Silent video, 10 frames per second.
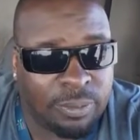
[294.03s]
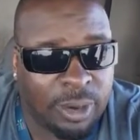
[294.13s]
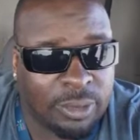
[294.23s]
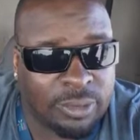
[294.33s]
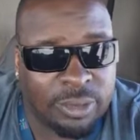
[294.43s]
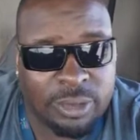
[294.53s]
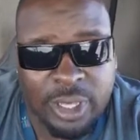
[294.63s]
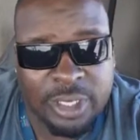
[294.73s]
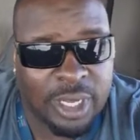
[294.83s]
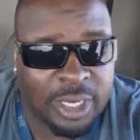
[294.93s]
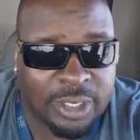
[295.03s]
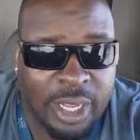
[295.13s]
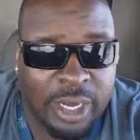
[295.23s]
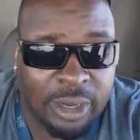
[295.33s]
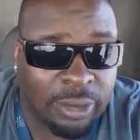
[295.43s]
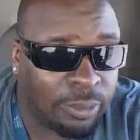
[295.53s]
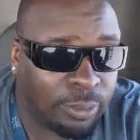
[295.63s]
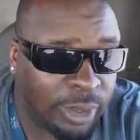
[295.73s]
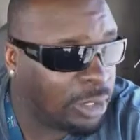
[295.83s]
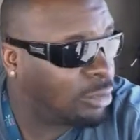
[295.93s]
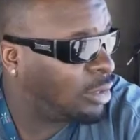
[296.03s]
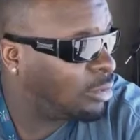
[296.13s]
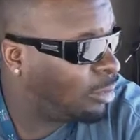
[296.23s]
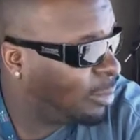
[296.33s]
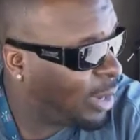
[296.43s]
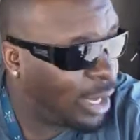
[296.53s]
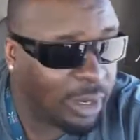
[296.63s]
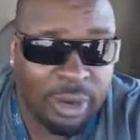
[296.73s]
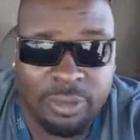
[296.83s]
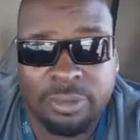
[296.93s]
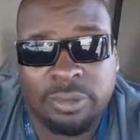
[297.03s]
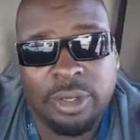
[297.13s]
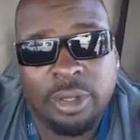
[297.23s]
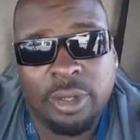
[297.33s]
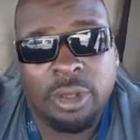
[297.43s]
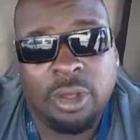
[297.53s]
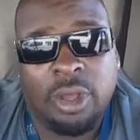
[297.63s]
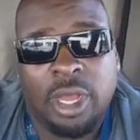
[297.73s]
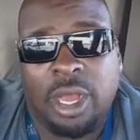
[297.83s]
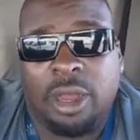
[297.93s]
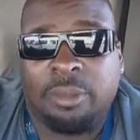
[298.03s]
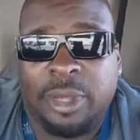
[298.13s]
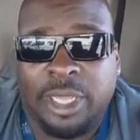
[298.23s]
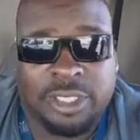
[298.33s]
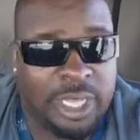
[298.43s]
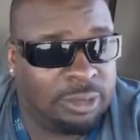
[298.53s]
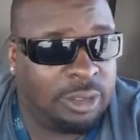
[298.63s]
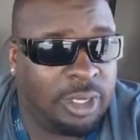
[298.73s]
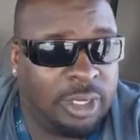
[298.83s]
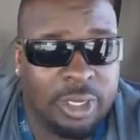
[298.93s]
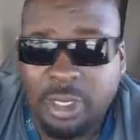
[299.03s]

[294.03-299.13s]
worth, things like that. They know when the truck's going to be paid off, etc.